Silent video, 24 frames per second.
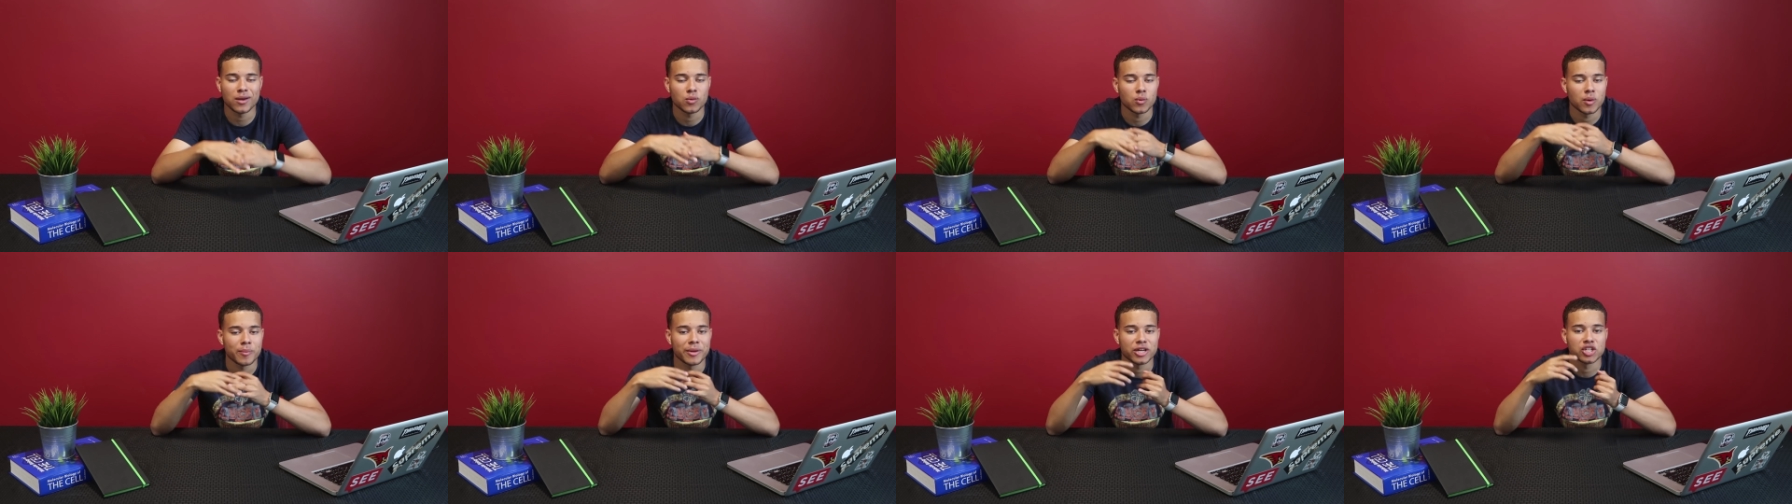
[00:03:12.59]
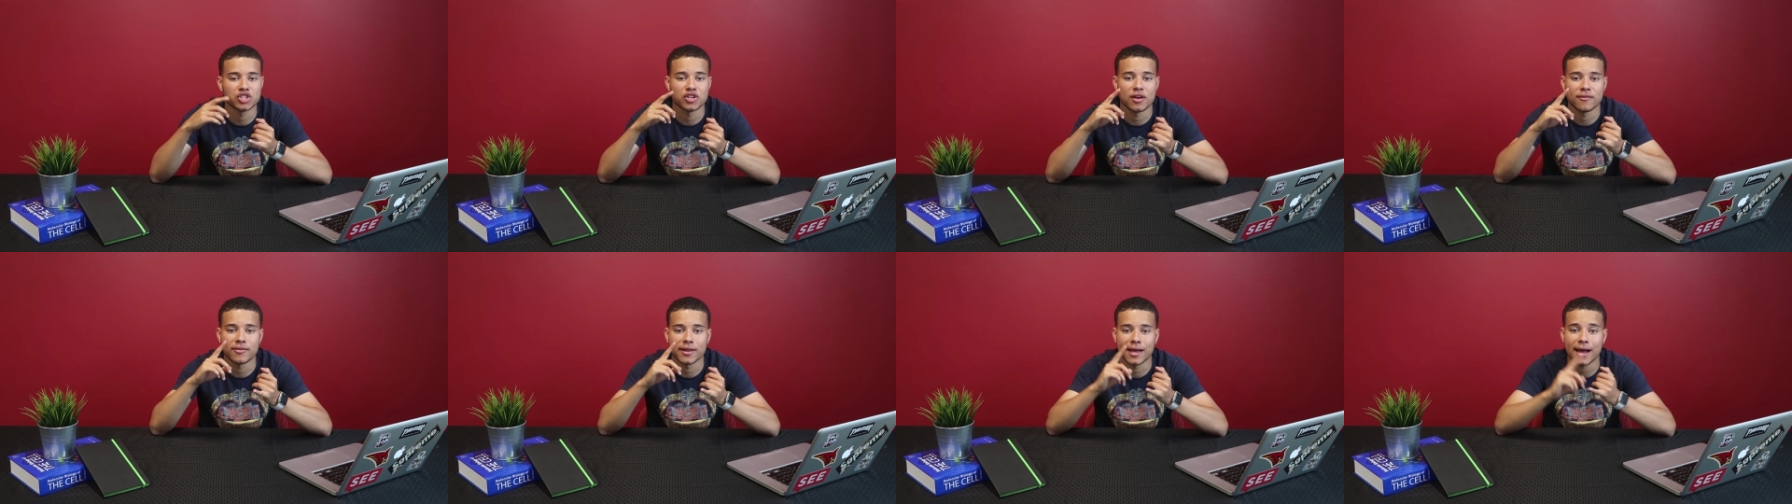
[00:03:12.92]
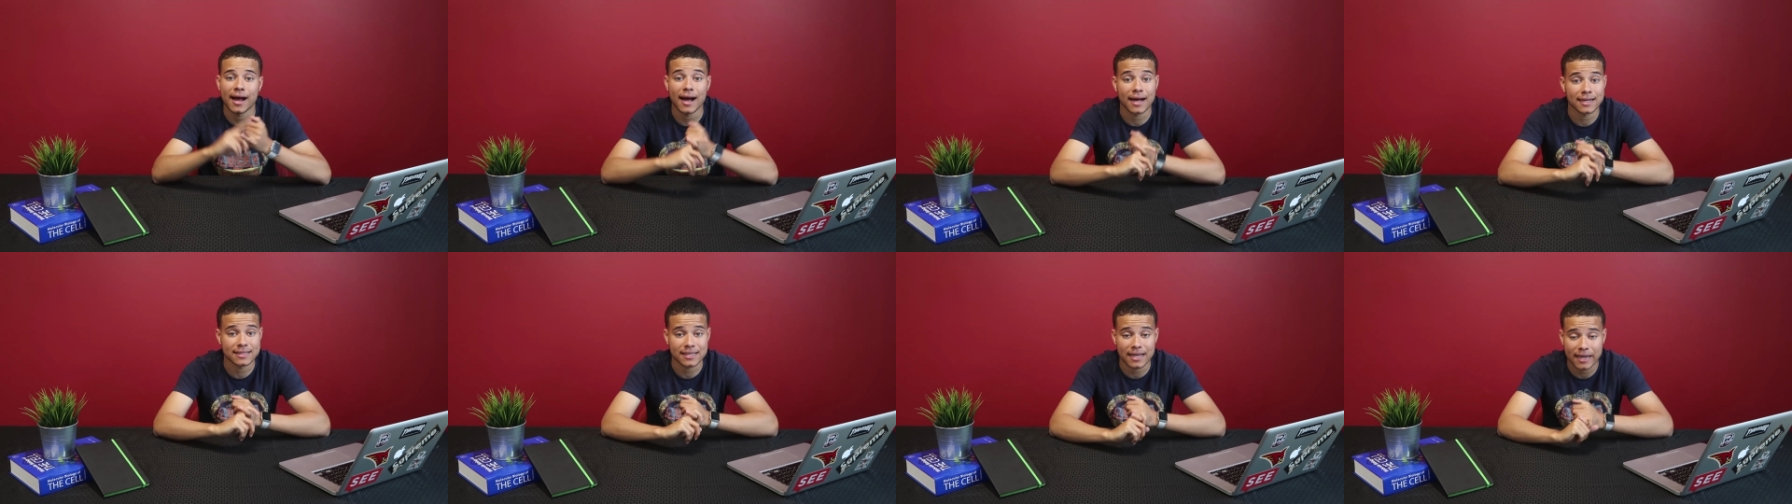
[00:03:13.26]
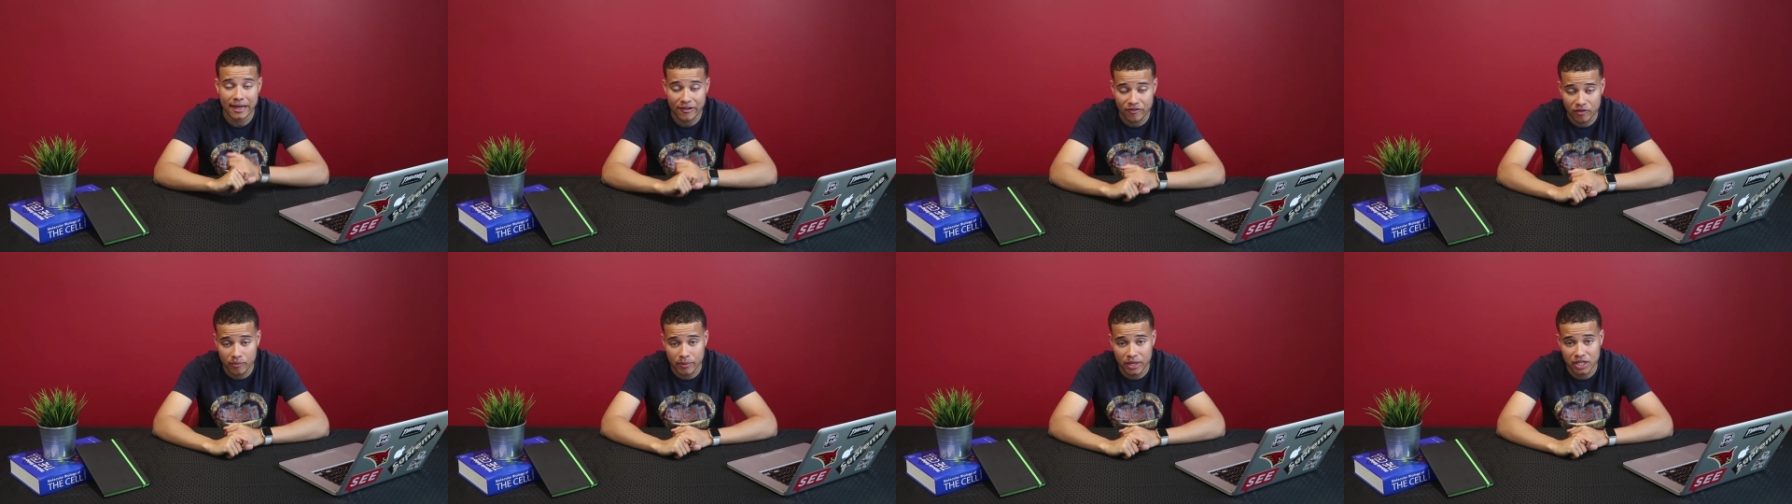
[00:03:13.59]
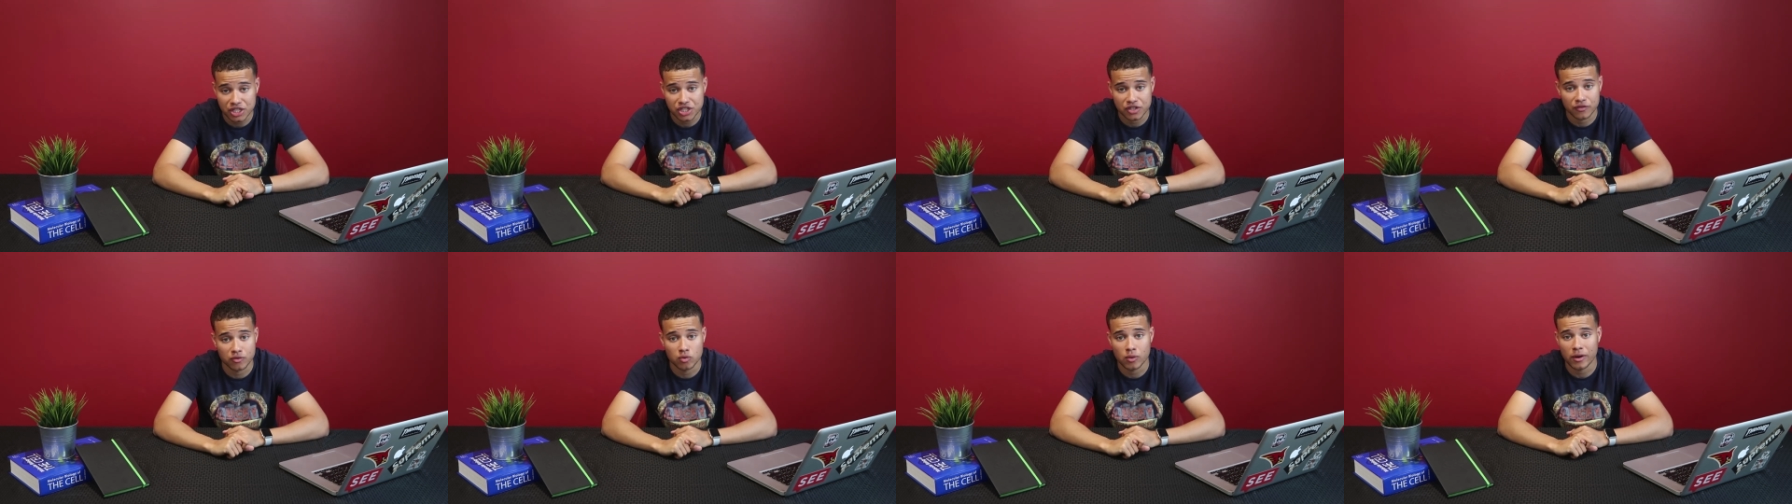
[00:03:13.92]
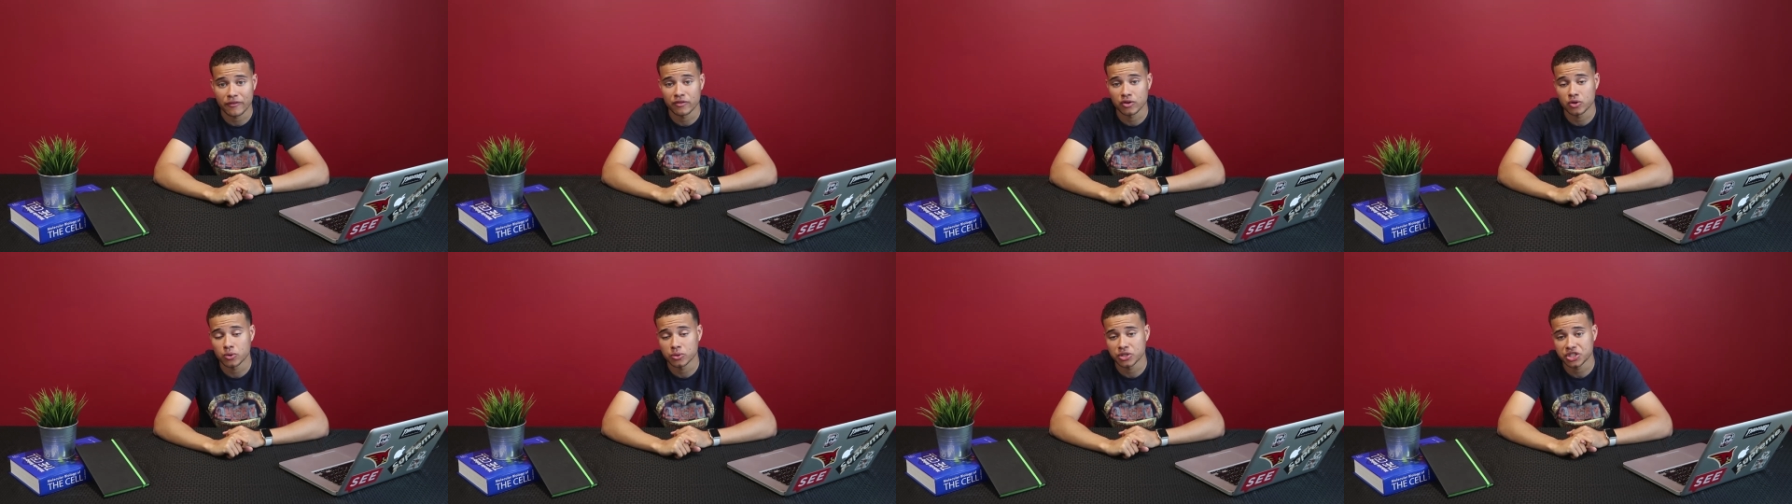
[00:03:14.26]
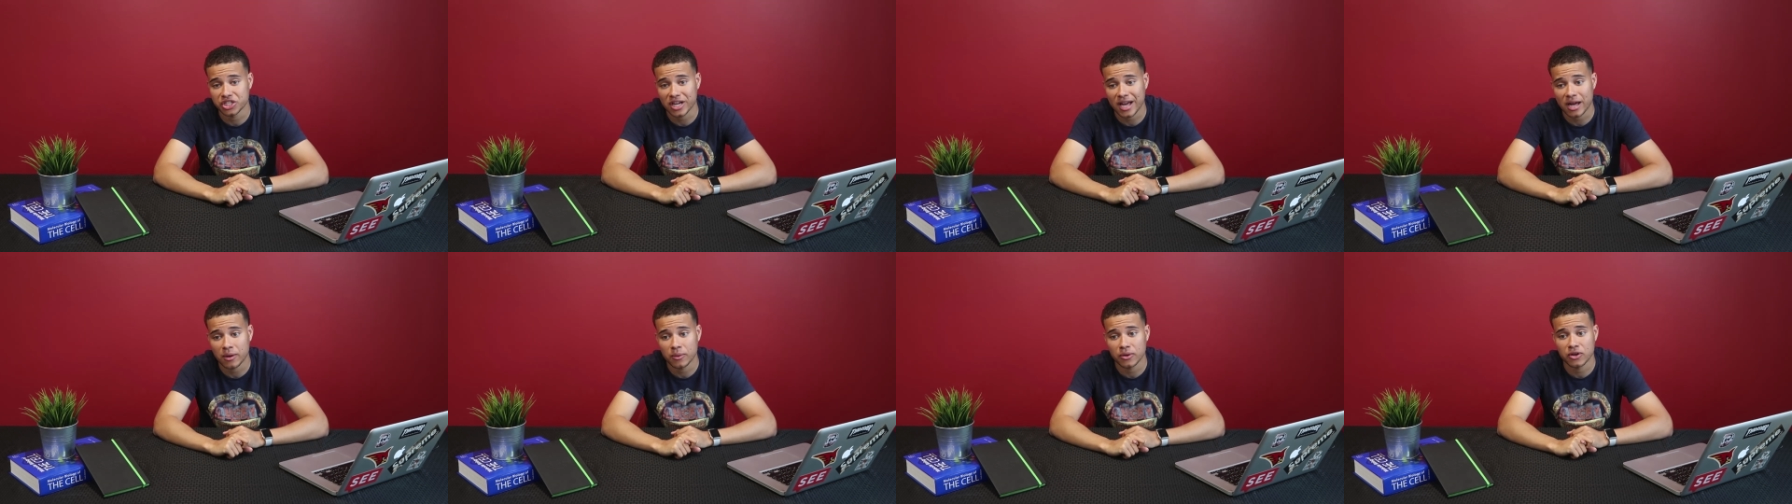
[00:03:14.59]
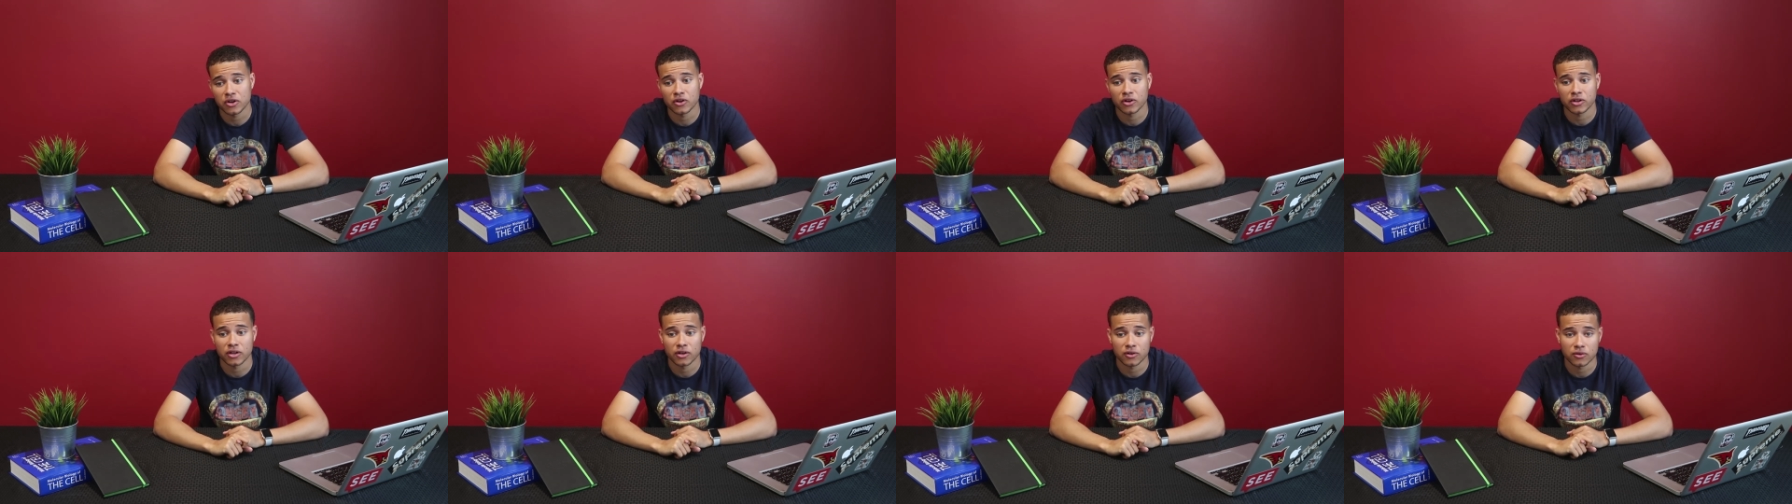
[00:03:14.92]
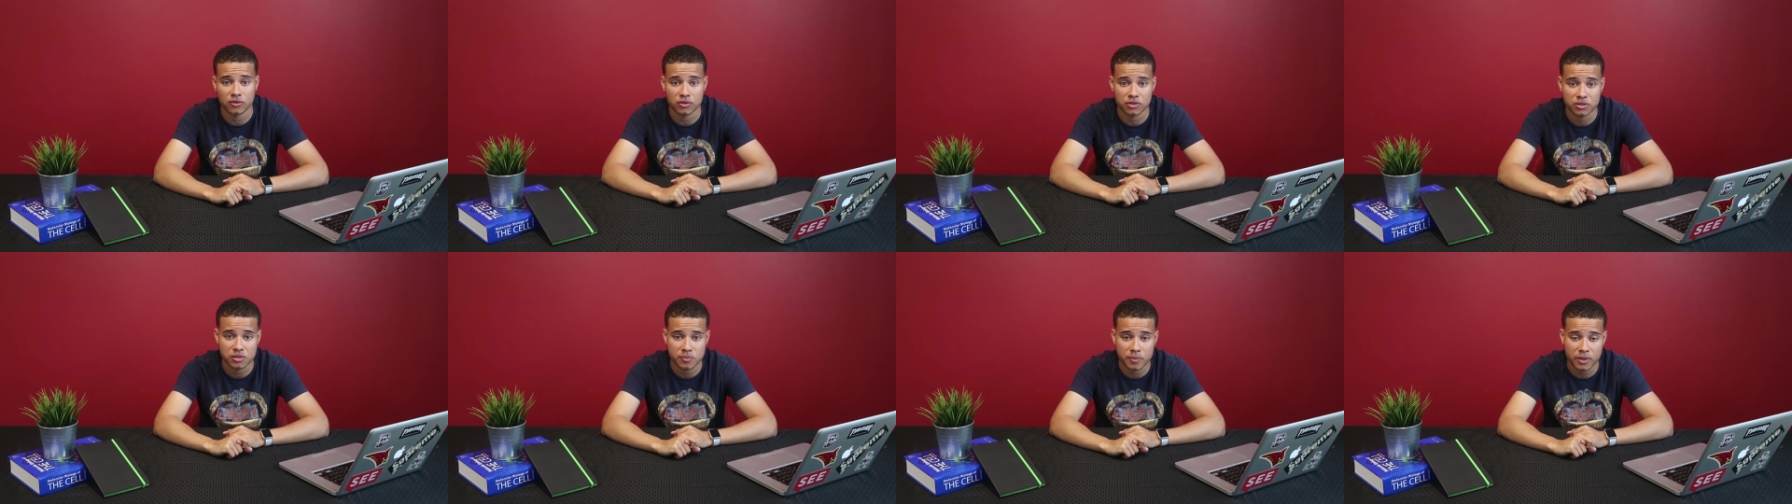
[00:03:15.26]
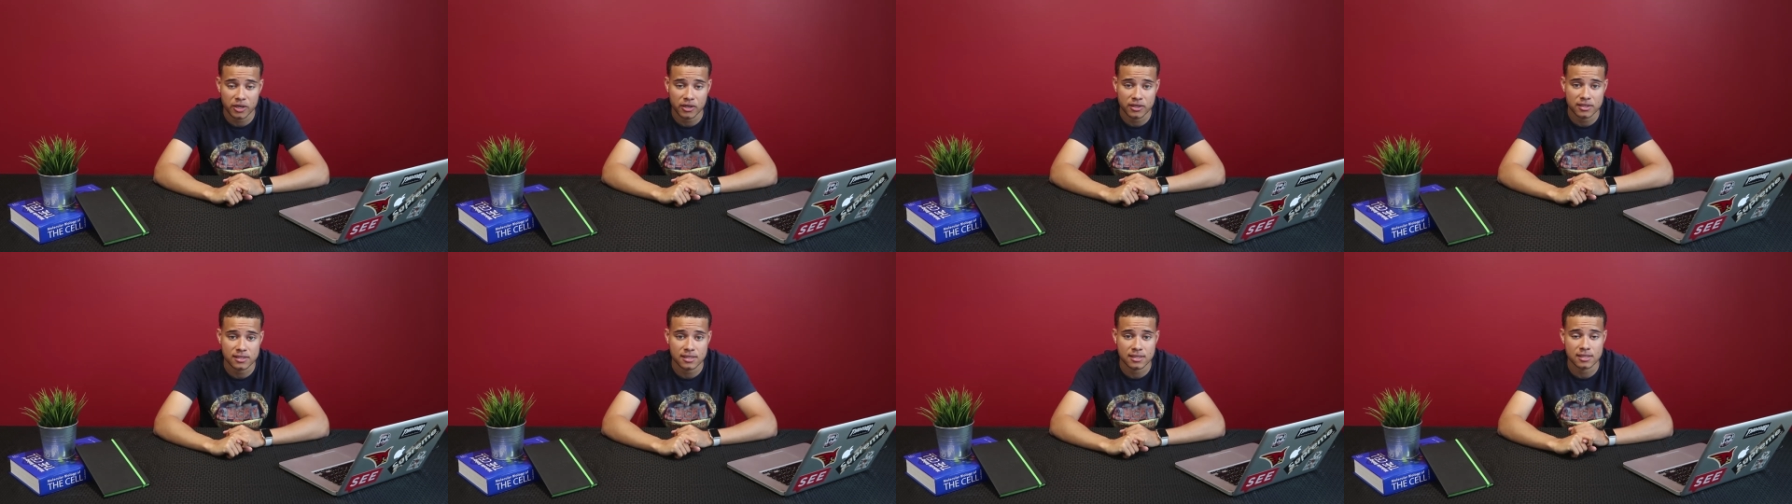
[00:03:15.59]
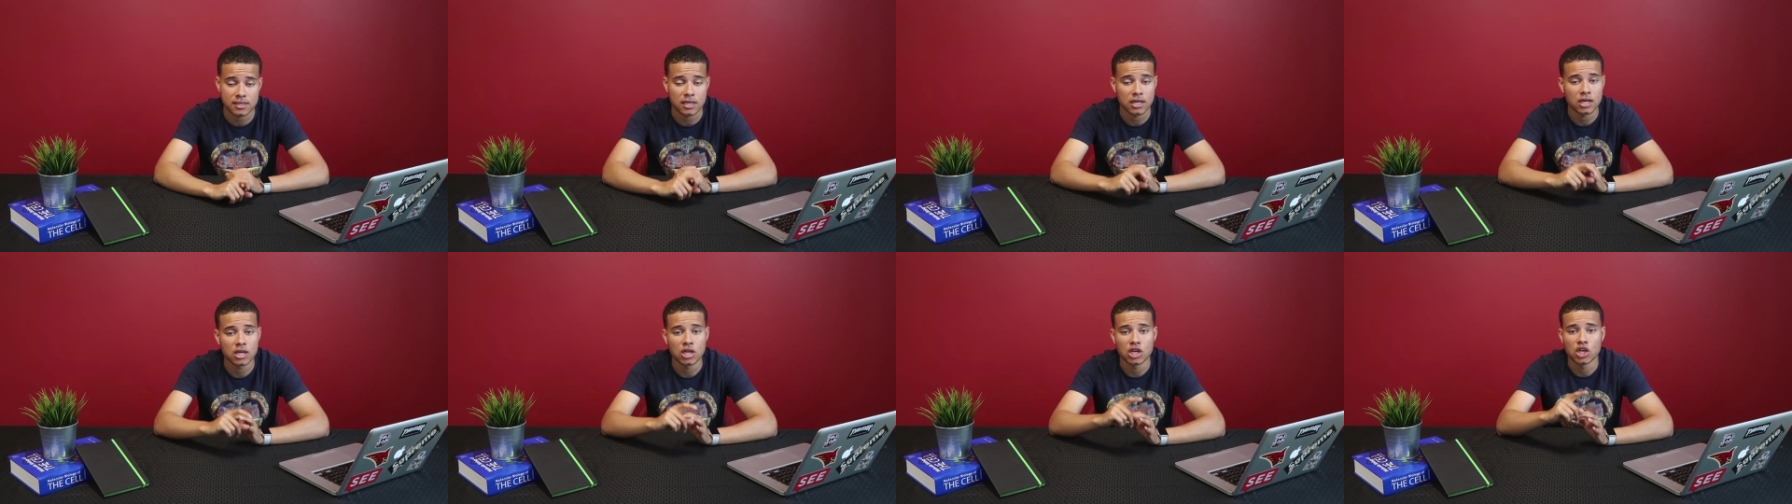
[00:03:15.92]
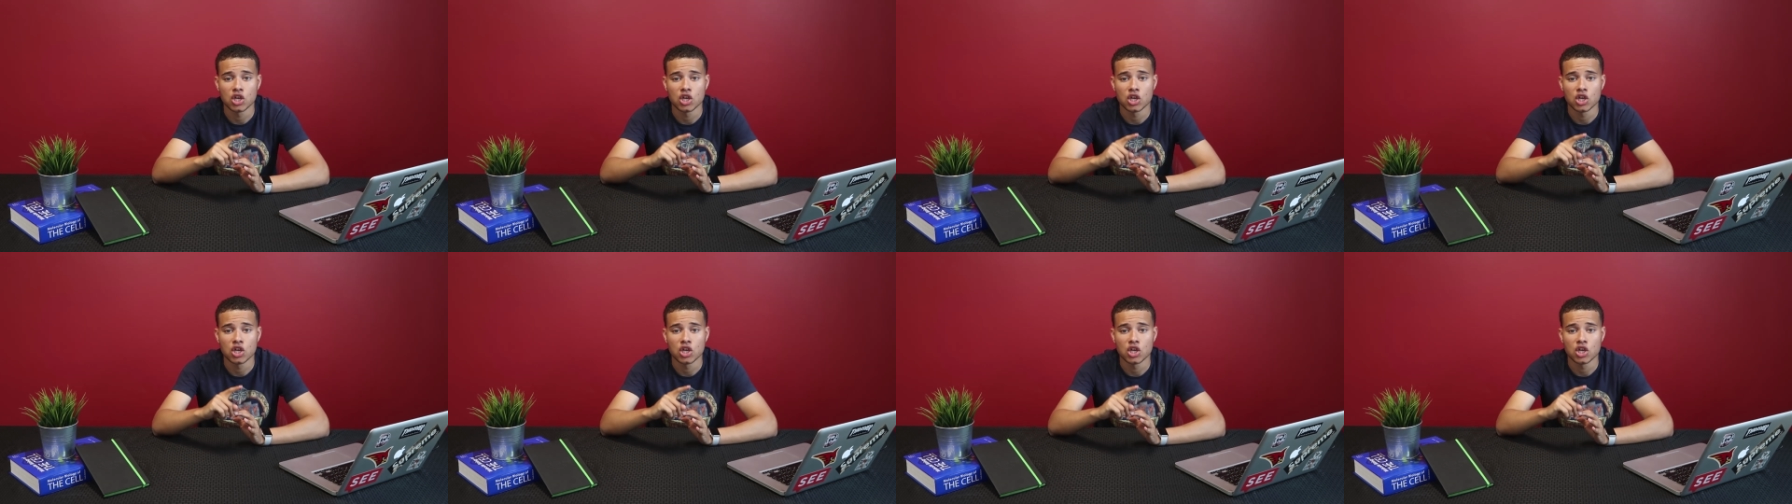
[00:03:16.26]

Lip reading: you want to make sure you have the contact information of whoever you were shadowing, your clinical experiences. You